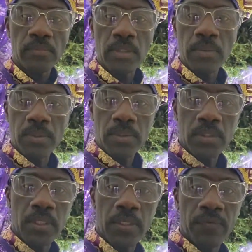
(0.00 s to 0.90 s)
Let me
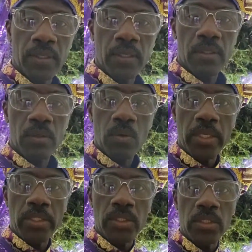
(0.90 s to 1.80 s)
see if any other
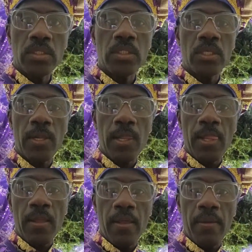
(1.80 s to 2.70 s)
questions.
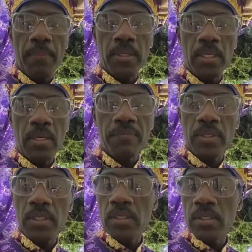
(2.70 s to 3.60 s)
I'm going to get off
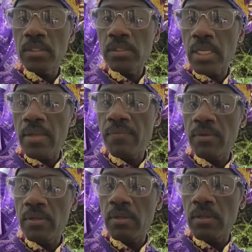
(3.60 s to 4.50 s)
in here because I haven't
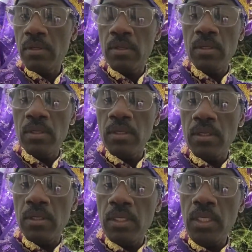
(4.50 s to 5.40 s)

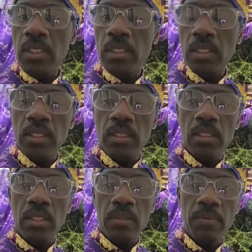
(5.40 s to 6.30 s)
eaten
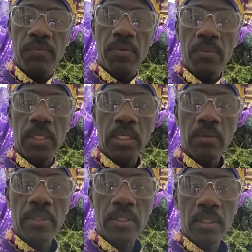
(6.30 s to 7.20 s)
anything before we get
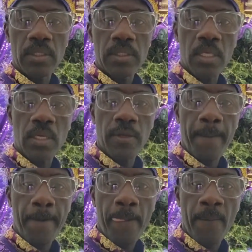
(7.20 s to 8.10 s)
ready to get started.
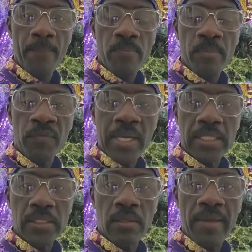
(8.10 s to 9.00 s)
But if you
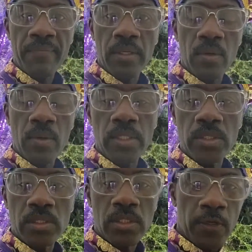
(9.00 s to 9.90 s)
guys don't have any
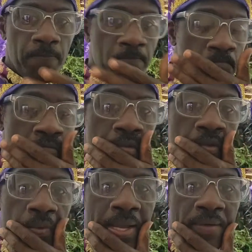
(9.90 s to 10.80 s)
questions or
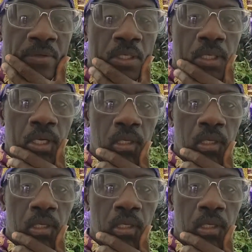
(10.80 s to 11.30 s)
you have any